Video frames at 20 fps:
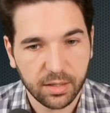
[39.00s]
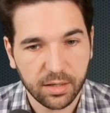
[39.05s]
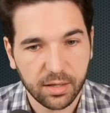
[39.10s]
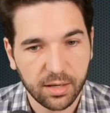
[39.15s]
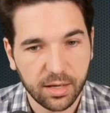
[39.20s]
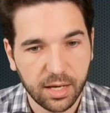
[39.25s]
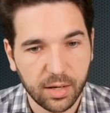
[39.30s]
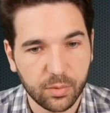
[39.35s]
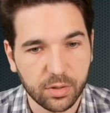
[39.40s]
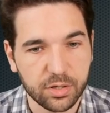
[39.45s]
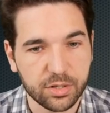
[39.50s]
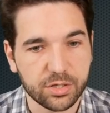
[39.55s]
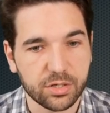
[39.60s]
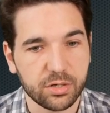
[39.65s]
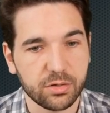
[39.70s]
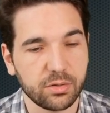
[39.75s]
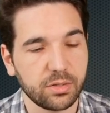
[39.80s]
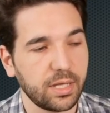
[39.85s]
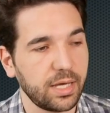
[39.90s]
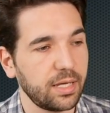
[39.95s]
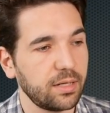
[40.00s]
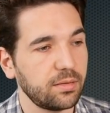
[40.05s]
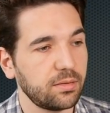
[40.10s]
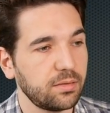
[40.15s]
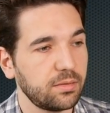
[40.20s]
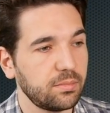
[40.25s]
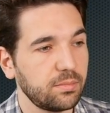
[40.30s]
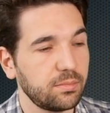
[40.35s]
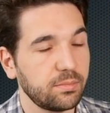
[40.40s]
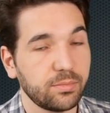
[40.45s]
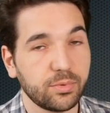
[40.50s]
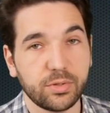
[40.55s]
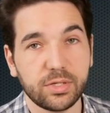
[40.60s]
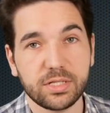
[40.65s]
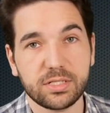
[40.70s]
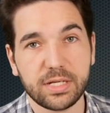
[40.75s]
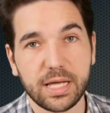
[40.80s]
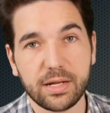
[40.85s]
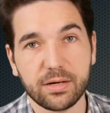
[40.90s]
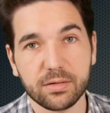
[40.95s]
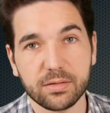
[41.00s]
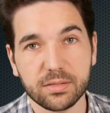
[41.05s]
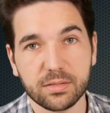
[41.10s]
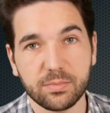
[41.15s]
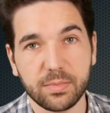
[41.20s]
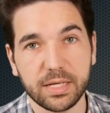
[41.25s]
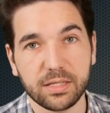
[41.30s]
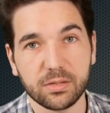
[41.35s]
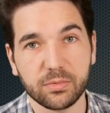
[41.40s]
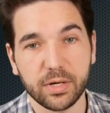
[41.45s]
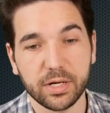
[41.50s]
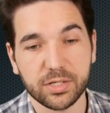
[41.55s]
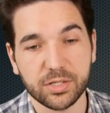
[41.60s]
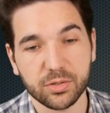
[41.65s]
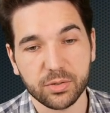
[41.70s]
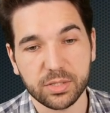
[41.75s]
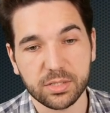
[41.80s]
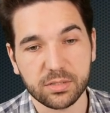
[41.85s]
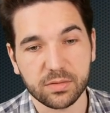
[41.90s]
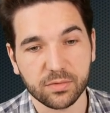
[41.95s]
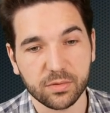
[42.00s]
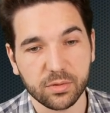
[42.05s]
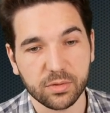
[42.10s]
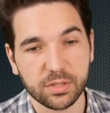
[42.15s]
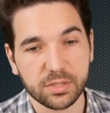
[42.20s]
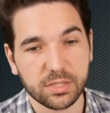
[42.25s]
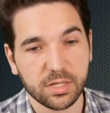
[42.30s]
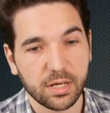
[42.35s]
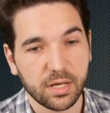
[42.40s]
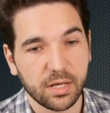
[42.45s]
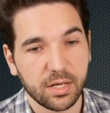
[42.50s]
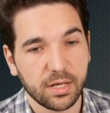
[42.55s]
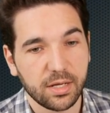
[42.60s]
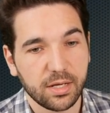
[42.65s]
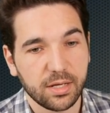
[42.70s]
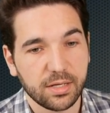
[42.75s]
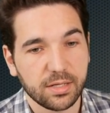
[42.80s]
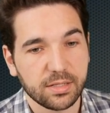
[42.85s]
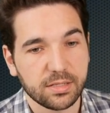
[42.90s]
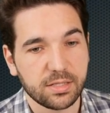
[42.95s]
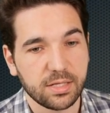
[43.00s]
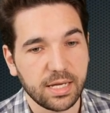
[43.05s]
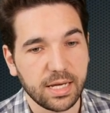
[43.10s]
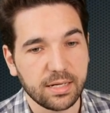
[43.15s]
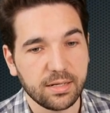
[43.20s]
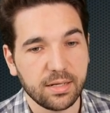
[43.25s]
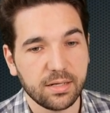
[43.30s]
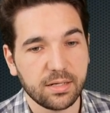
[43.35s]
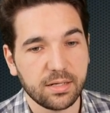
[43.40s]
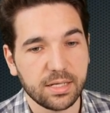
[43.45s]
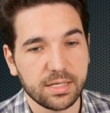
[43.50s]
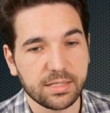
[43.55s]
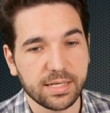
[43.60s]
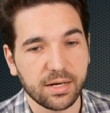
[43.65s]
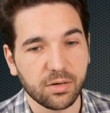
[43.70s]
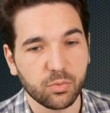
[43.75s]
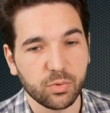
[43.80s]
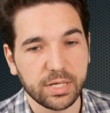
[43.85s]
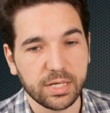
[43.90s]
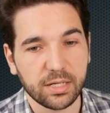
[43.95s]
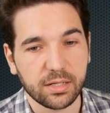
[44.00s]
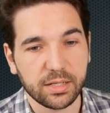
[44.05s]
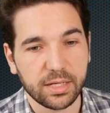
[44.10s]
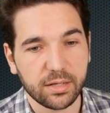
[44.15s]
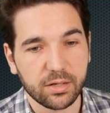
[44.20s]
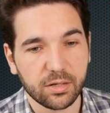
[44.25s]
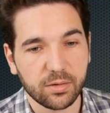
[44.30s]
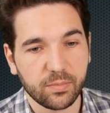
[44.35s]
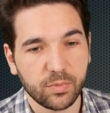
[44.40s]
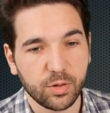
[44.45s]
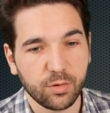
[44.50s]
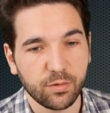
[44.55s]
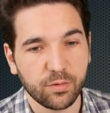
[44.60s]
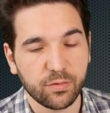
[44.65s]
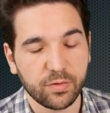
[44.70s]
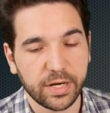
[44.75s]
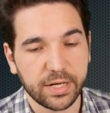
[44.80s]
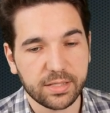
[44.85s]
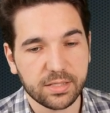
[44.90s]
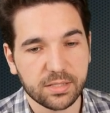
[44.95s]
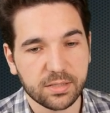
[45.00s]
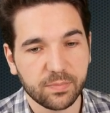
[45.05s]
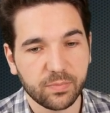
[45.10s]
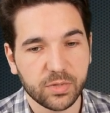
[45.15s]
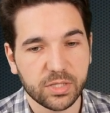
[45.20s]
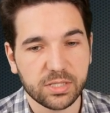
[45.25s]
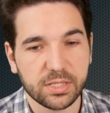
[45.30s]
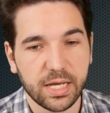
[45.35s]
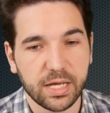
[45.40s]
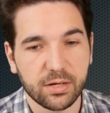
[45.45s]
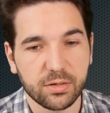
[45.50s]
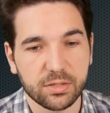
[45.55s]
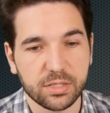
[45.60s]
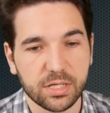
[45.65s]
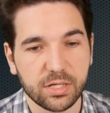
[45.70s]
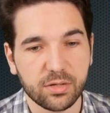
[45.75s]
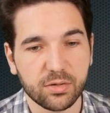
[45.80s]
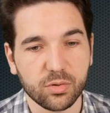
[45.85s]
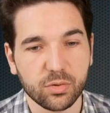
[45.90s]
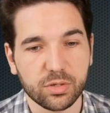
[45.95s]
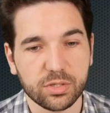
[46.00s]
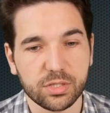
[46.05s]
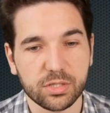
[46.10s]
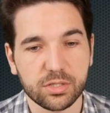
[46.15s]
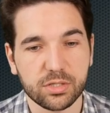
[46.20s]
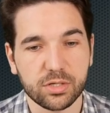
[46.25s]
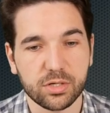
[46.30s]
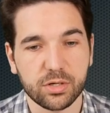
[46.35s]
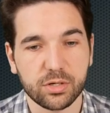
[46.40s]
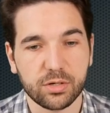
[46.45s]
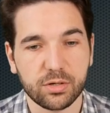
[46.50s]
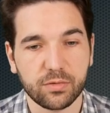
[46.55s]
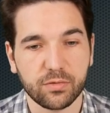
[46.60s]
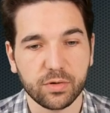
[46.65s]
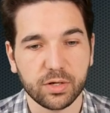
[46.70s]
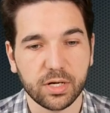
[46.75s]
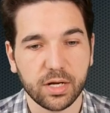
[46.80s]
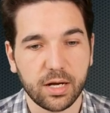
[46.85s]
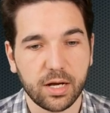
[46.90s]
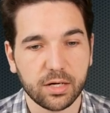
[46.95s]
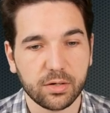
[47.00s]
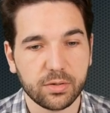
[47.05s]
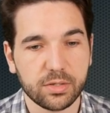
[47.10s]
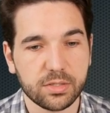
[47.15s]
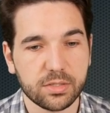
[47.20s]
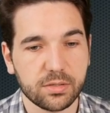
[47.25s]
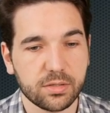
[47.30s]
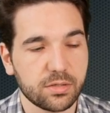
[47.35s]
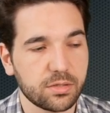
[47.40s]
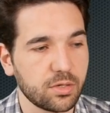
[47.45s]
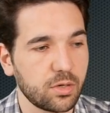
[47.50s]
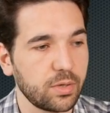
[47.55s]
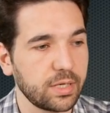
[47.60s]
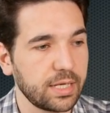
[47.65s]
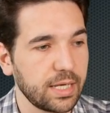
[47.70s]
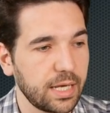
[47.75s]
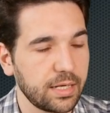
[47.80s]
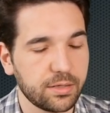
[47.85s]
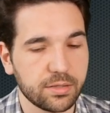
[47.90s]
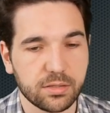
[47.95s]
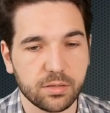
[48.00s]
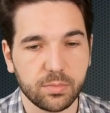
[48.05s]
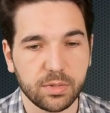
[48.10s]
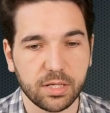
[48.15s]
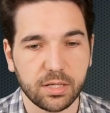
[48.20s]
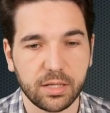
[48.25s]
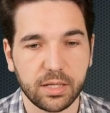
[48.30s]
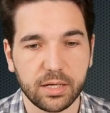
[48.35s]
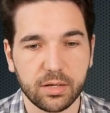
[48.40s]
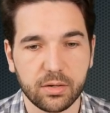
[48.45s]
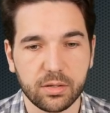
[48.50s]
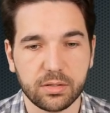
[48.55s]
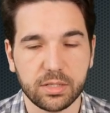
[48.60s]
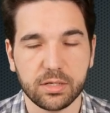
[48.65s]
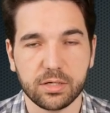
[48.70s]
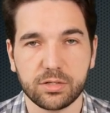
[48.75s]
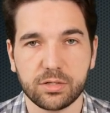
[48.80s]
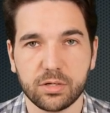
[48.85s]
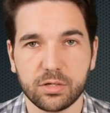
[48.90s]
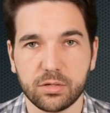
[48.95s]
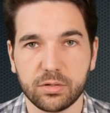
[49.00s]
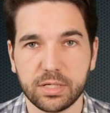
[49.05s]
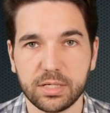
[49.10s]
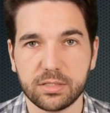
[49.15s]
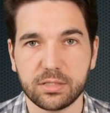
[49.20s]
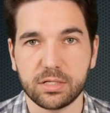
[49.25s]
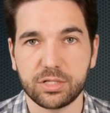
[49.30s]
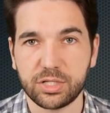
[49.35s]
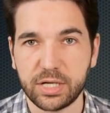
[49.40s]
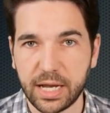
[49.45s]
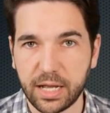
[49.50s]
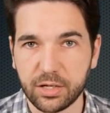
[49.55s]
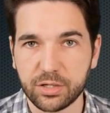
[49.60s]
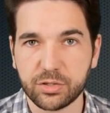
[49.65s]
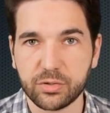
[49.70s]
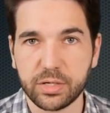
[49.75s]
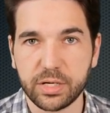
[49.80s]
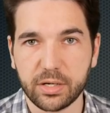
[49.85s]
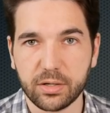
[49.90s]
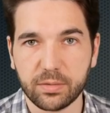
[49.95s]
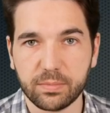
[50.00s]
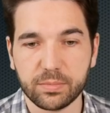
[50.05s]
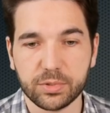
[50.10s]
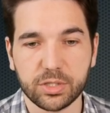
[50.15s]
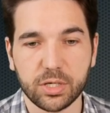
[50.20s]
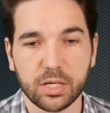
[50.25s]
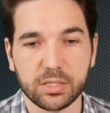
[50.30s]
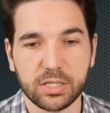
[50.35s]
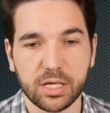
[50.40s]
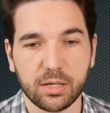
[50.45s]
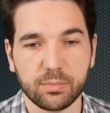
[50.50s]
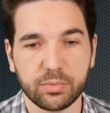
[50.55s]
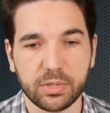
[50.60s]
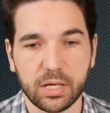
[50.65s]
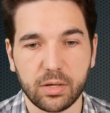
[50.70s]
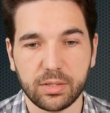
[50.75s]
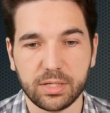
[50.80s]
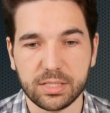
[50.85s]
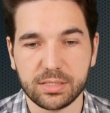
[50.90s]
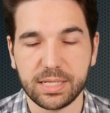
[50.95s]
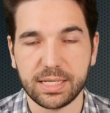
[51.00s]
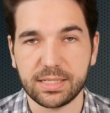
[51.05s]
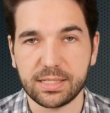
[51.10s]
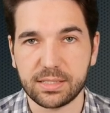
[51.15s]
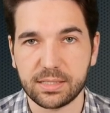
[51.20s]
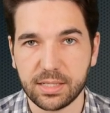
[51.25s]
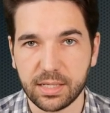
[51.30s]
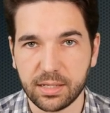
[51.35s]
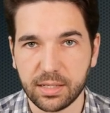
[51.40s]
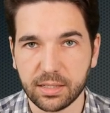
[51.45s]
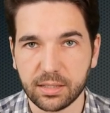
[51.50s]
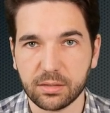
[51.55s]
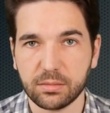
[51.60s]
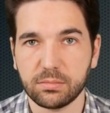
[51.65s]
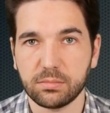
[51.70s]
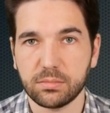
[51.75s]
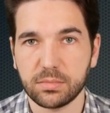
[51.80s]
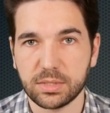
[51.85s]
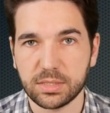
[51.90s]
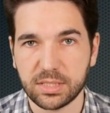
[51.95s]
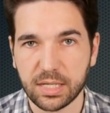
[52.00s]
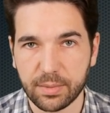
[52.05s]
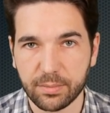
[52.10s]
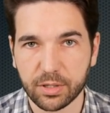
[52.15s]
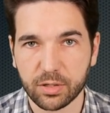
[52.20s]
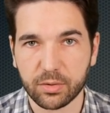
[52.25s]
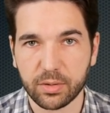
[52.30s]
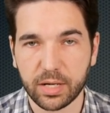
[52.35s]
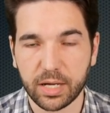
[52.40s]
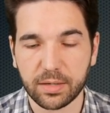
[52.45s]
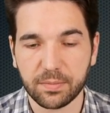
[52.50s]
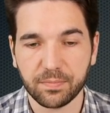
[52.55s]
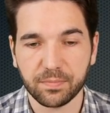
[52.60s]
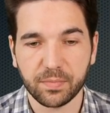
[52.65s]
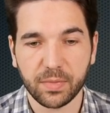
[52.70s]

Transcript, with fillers: I want to show you that Bernie Sanders made the right choice, of course, saying Nina is a real leader who fights. Sanders endorses Turner for Congress. So again, just to be clear, Nina Turner is the challenger here. Shontel Brown is a sitting Democrat.